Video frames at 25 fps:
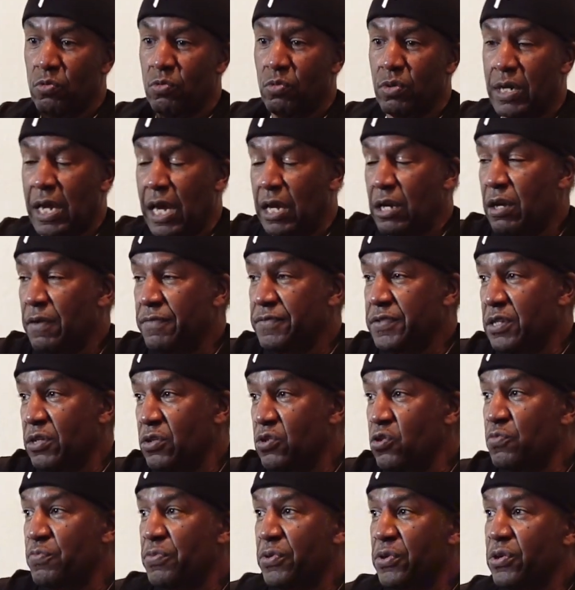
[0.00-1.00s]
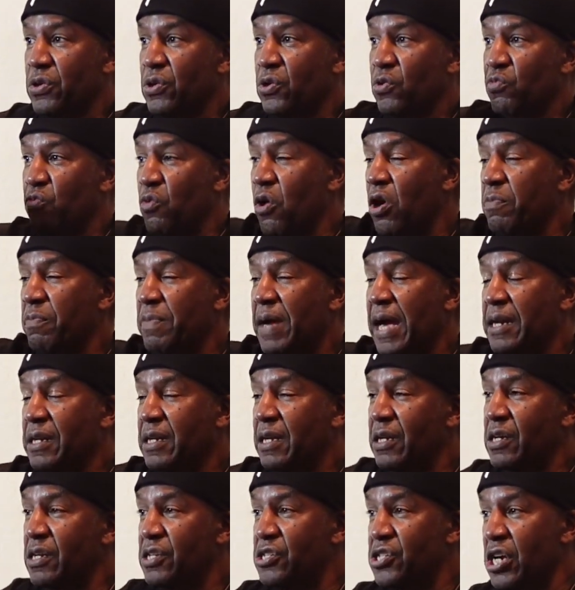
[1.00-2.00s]
got off to Hooper, walked back
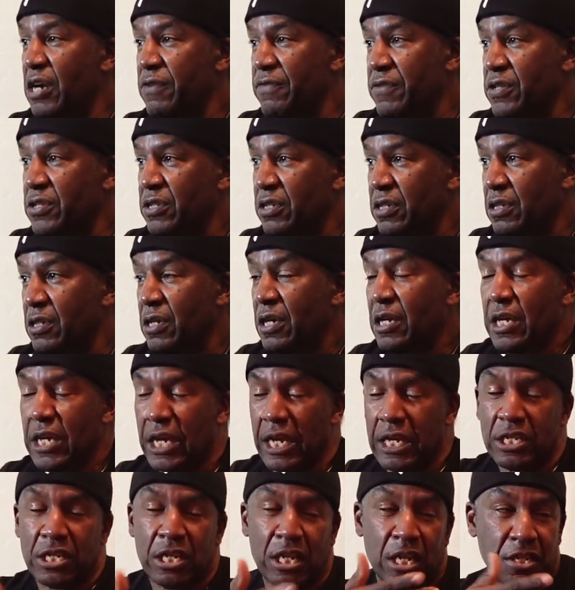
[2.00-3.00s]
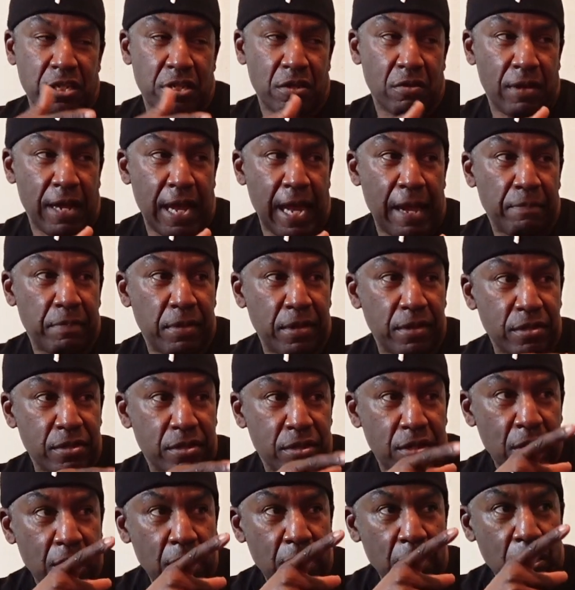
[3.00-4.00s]
into Jefferson. It just so happens
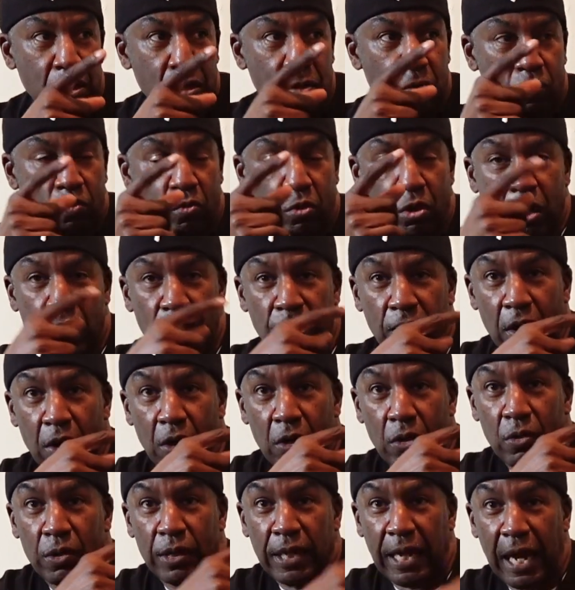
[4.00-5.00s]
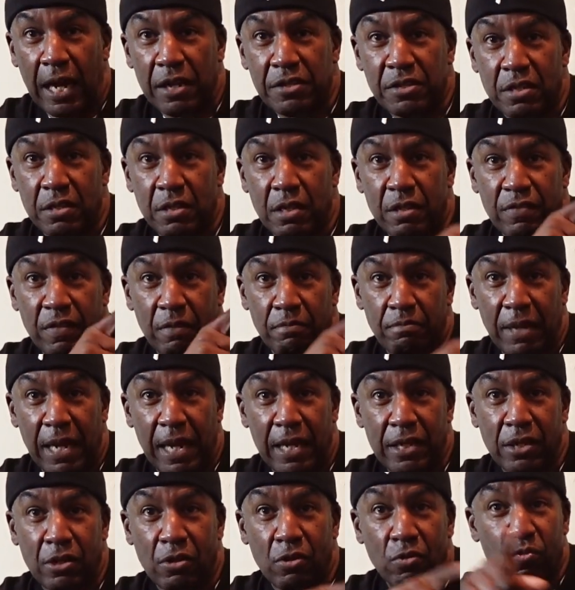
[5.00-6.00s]
one of our old counselors from
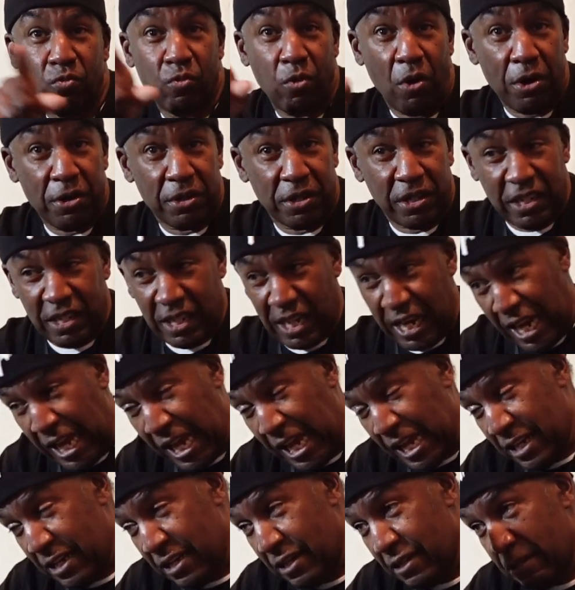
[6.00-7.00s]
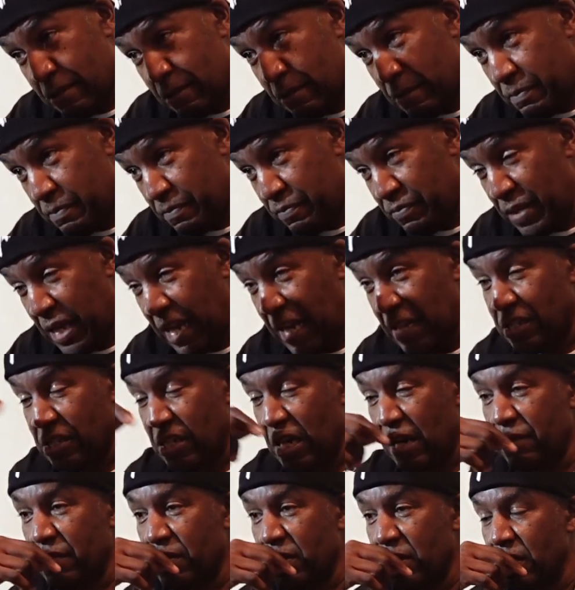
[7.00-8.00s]
Manual worked at
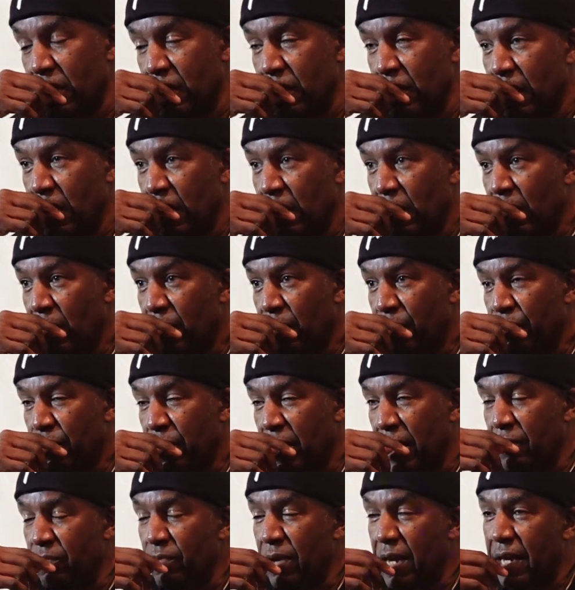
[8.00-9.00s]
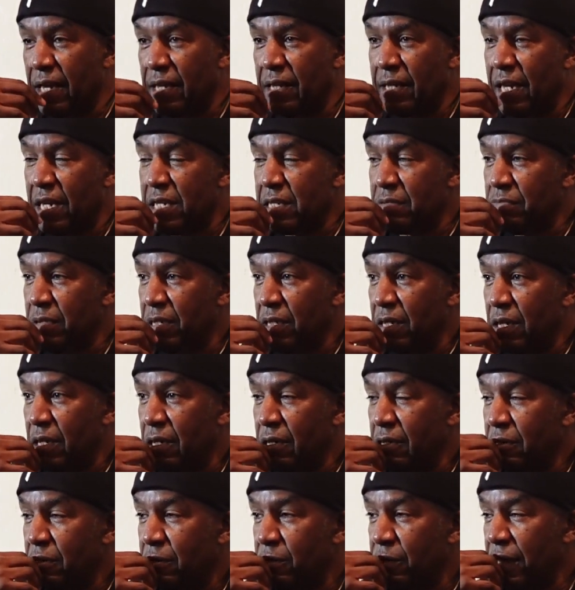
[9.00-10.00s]
Jefferson. He recognized me.
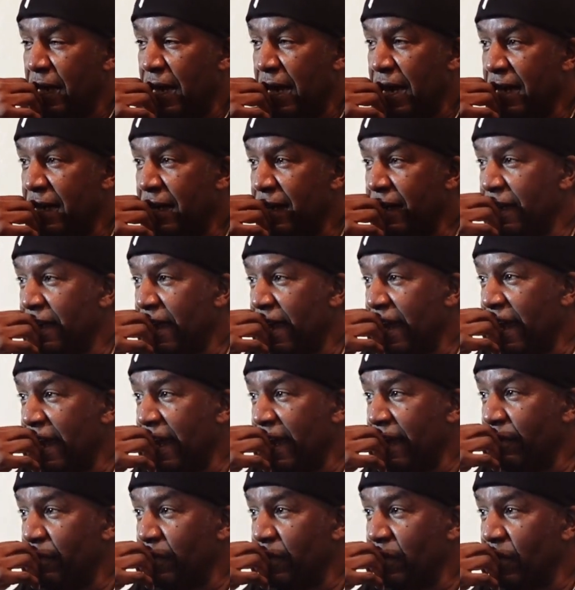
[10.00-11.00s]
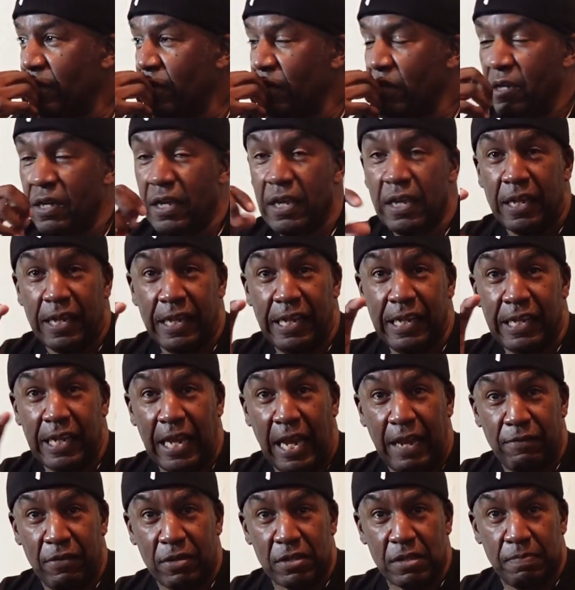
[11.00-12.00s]
Oh, Eddie, hey, what's going on? He
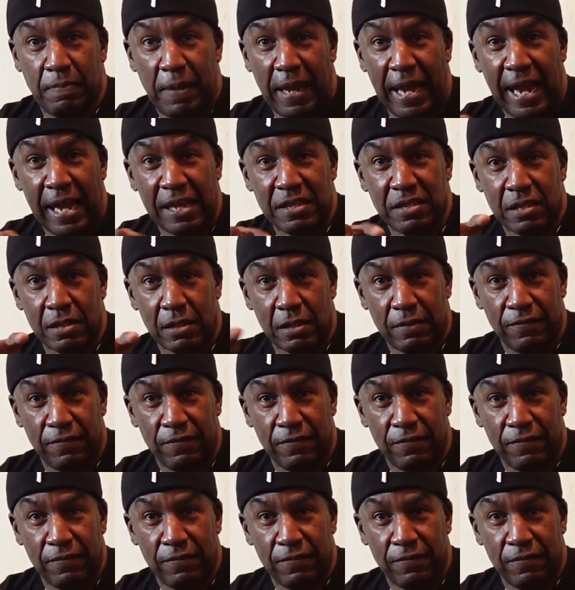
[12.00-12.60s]
gave us passes,